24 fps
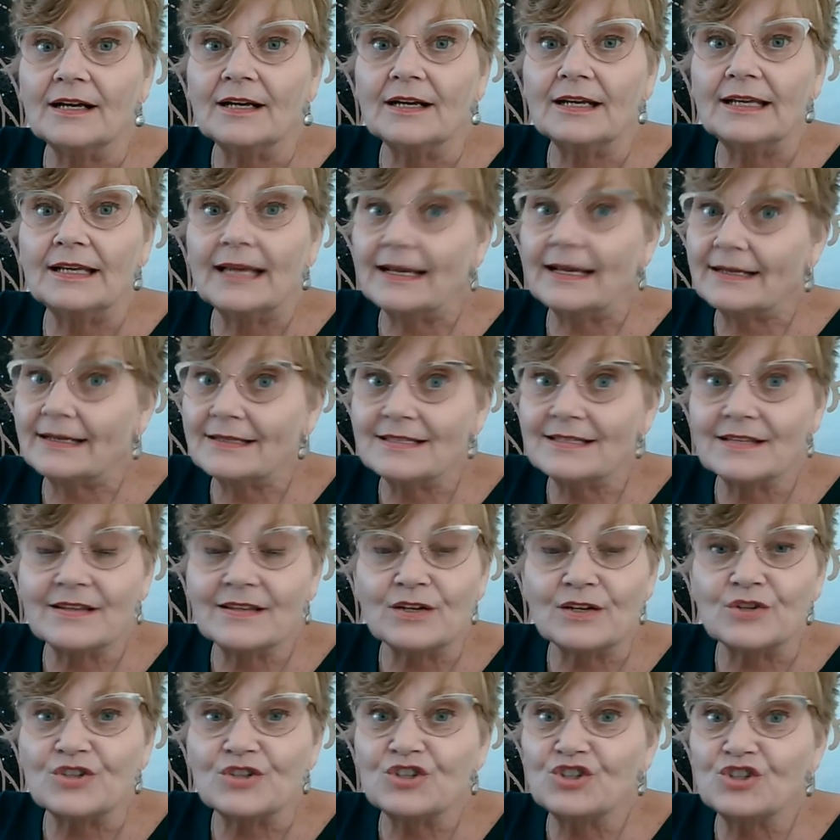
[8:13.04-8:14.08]
get into
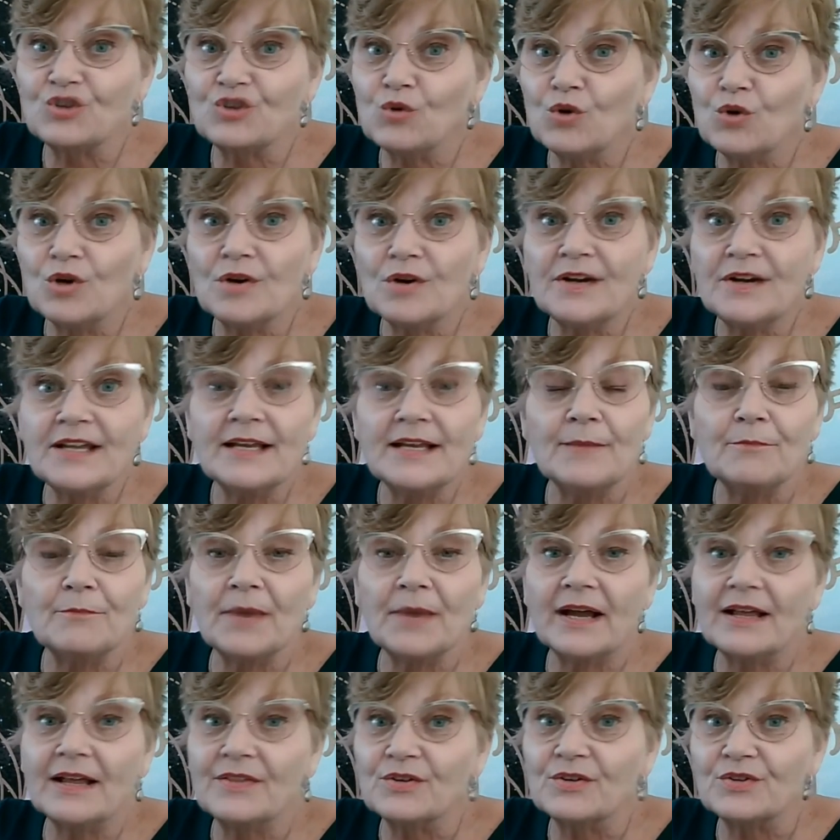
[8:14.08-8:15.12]
their story and
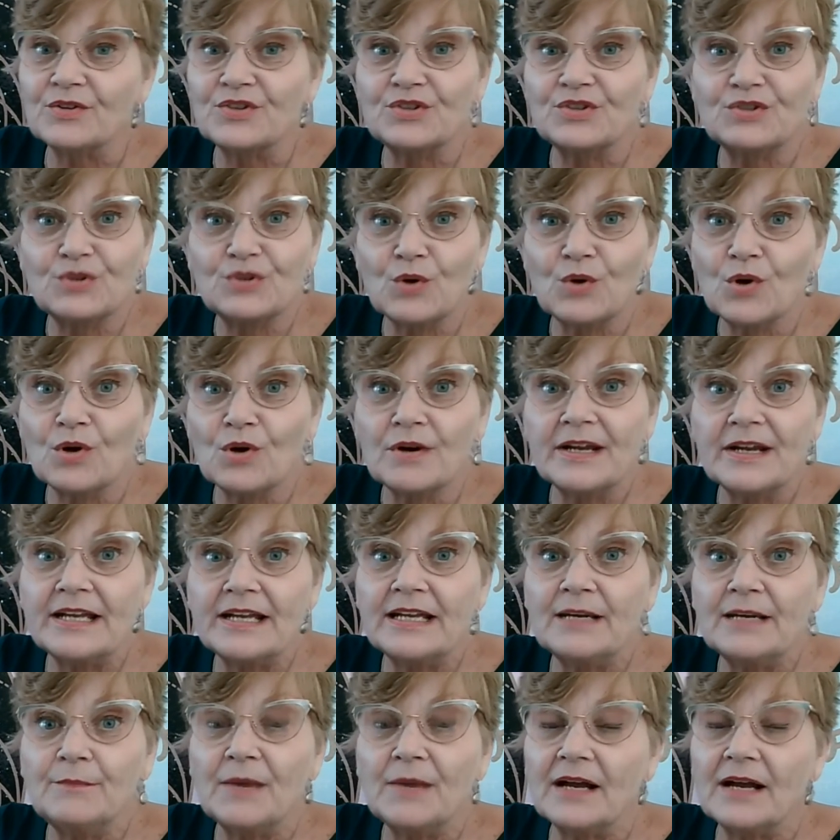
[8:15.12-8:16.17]
buy their
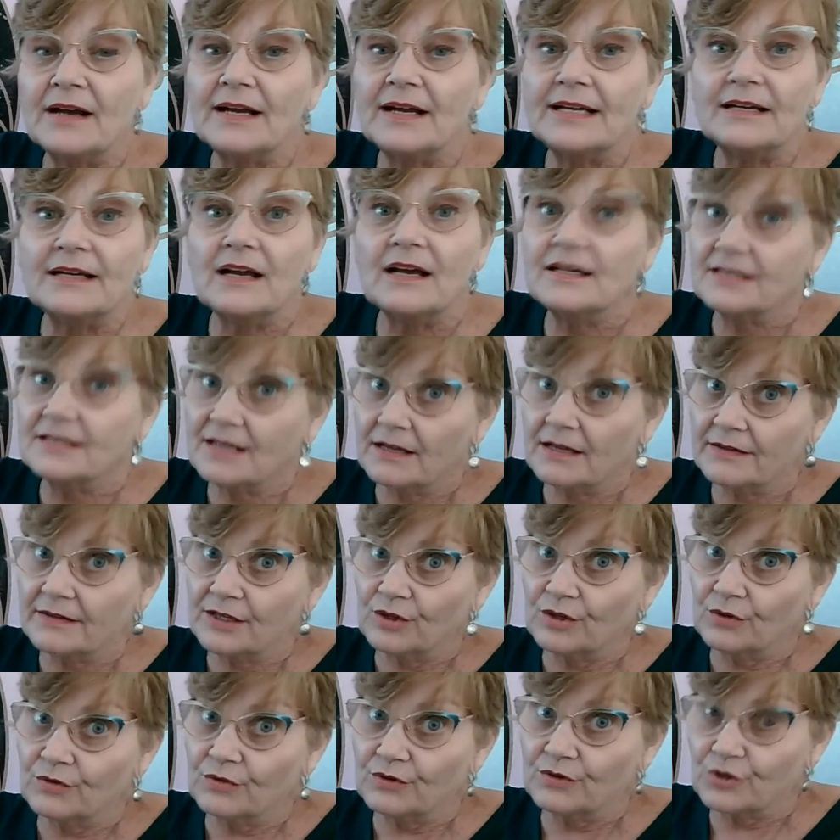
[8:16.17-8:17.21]
story by not telling
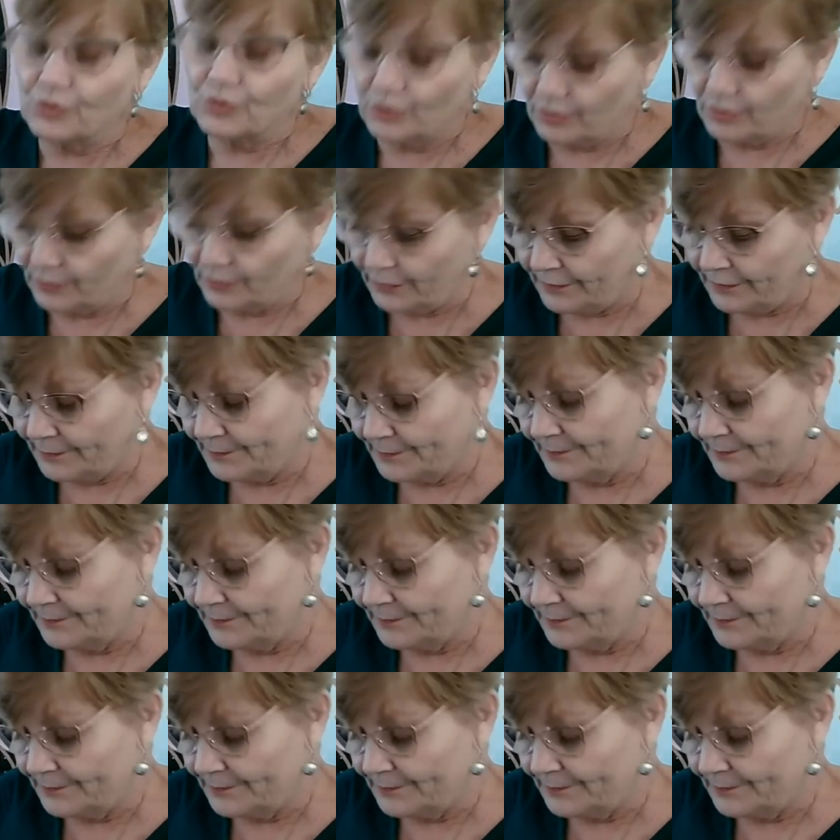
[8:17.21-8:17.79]
you the truth.